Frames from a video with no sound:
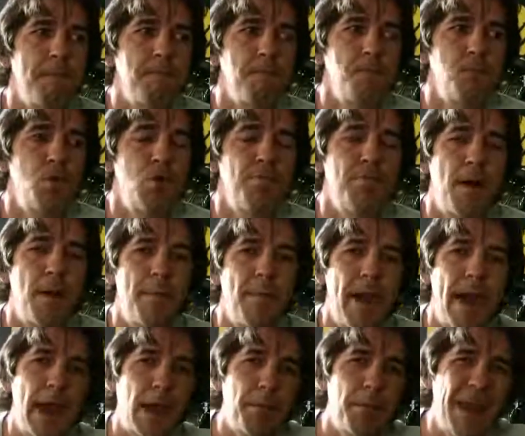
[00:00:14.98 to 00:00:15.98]
With my
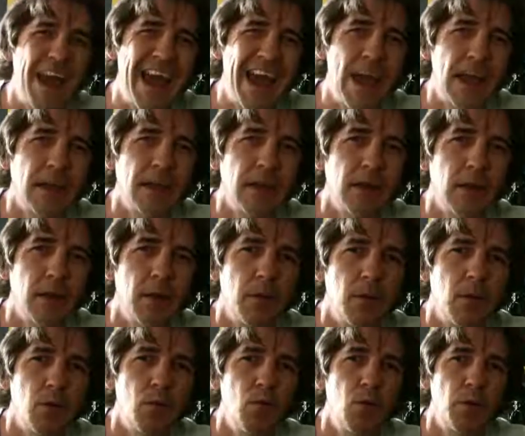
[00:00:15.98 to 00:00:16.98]
backpack,
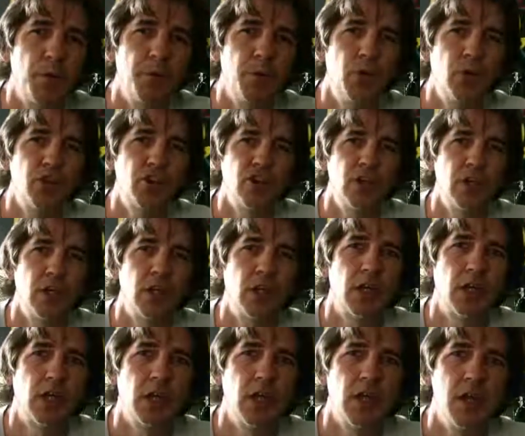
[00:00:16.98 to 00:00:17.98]
we're
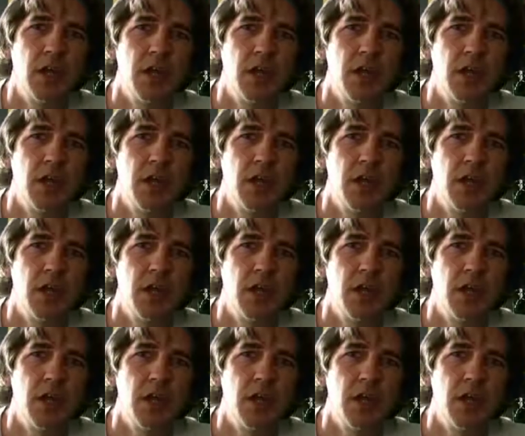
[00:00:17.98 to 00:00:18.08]
pushing,